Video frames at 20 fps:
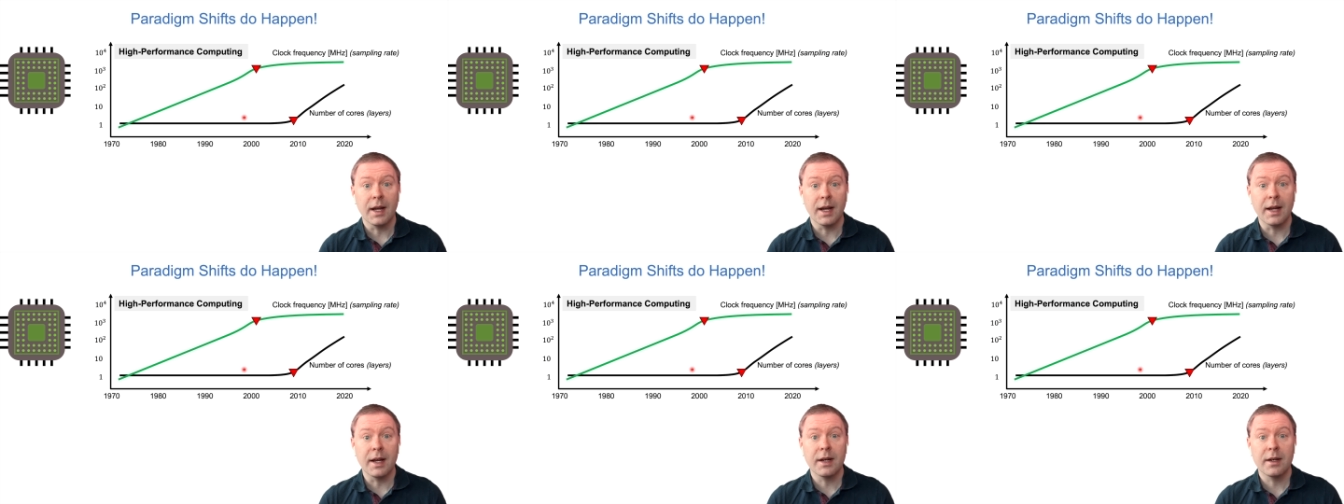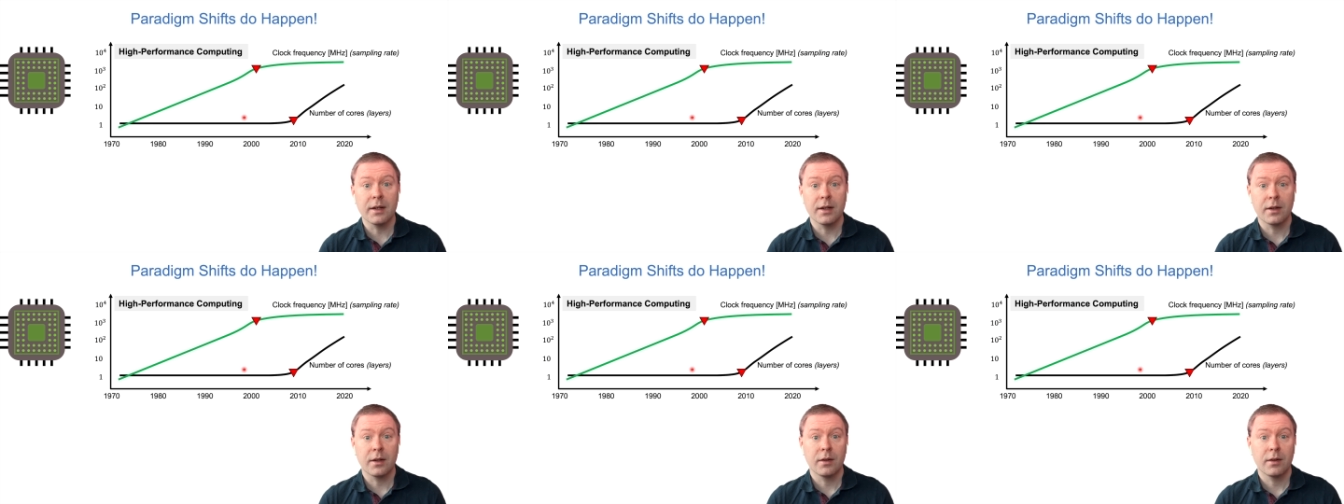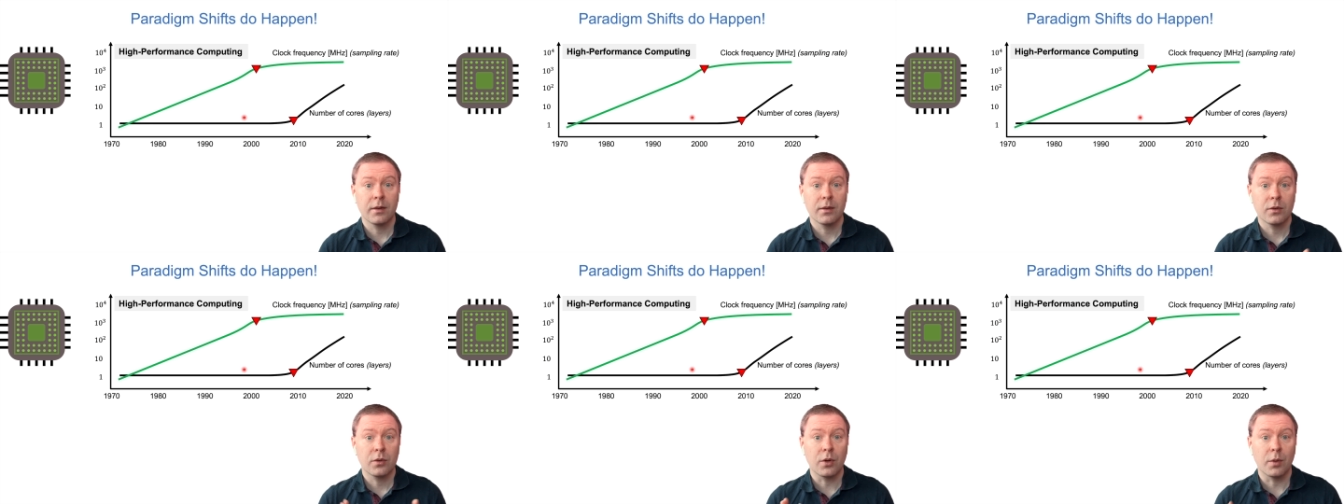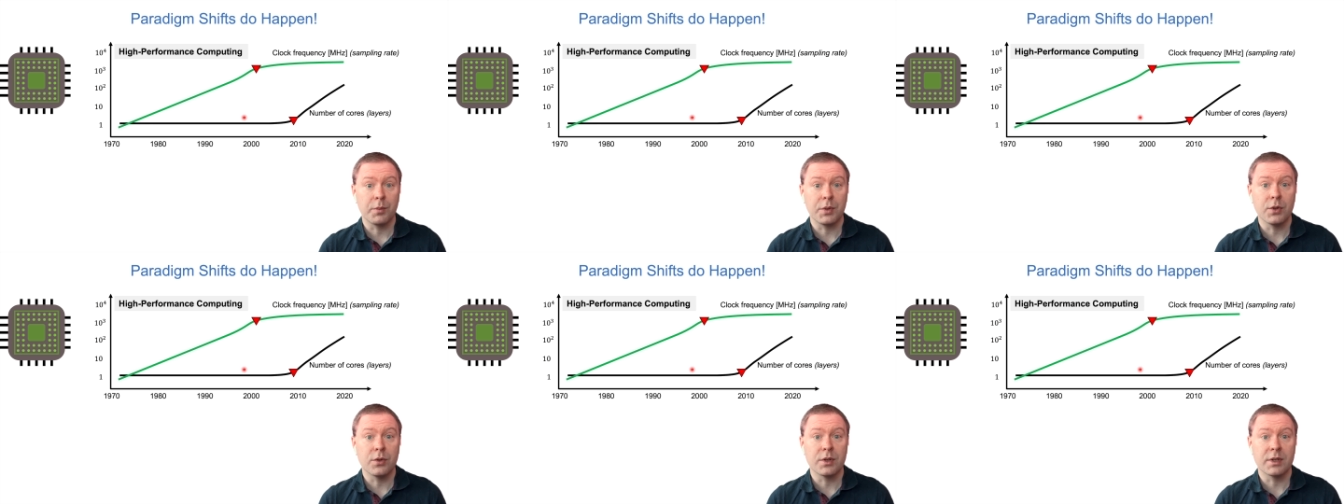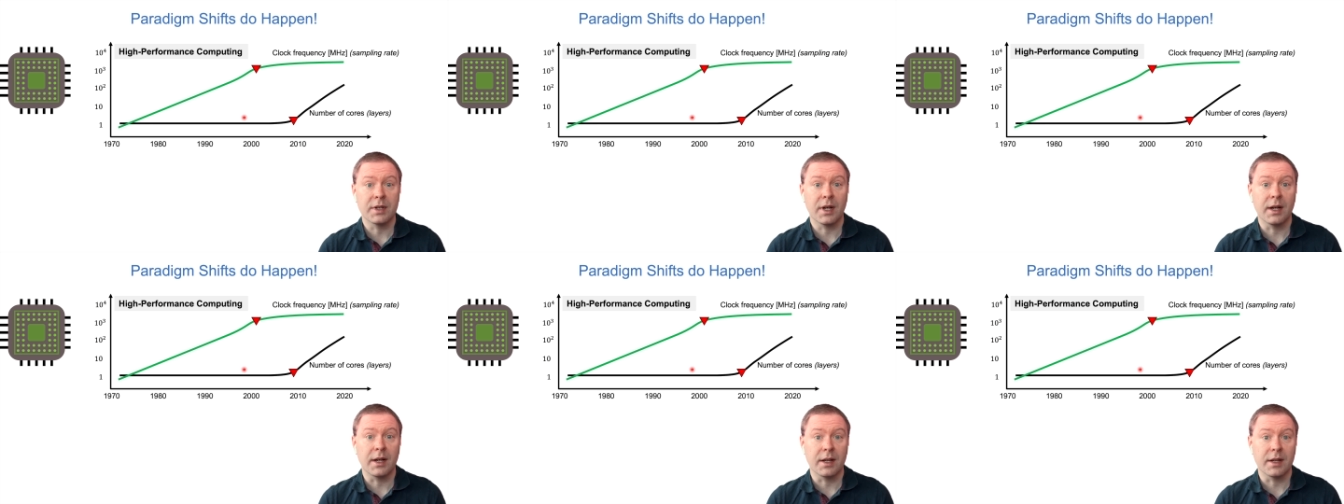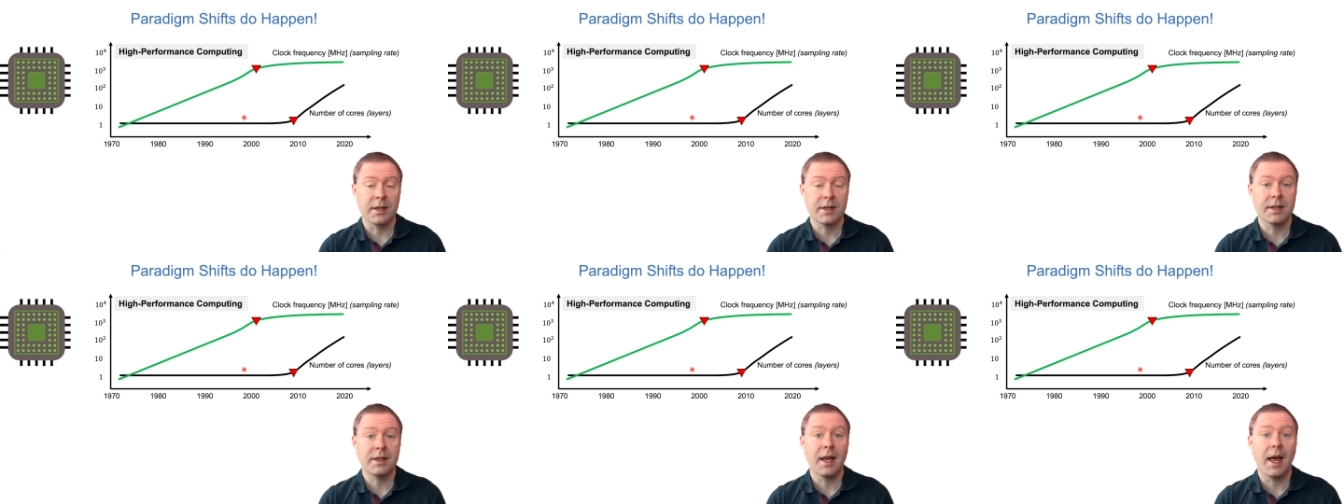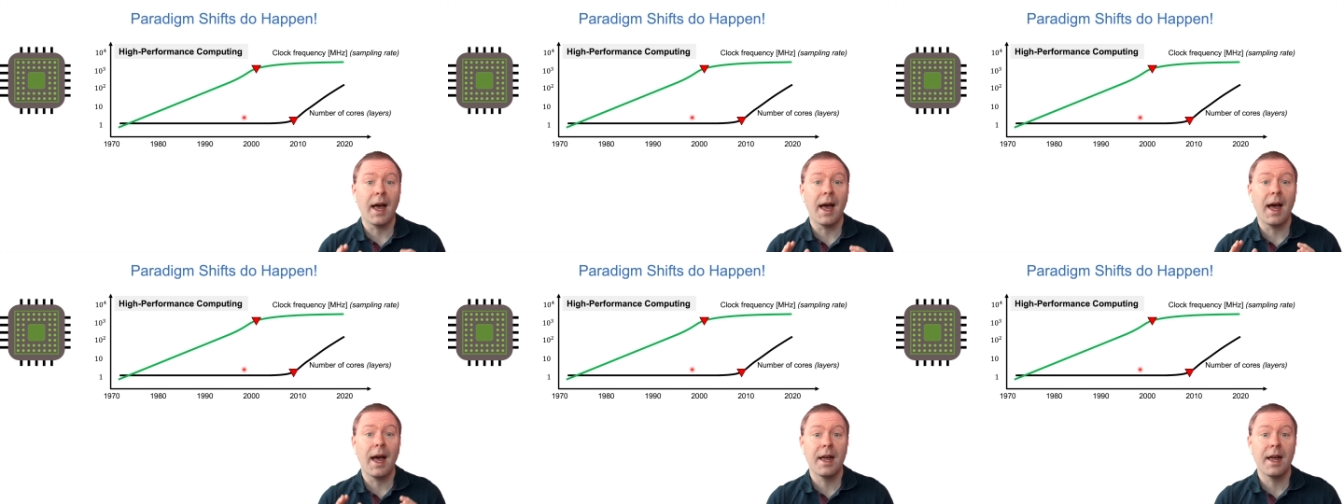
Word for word: in computer science,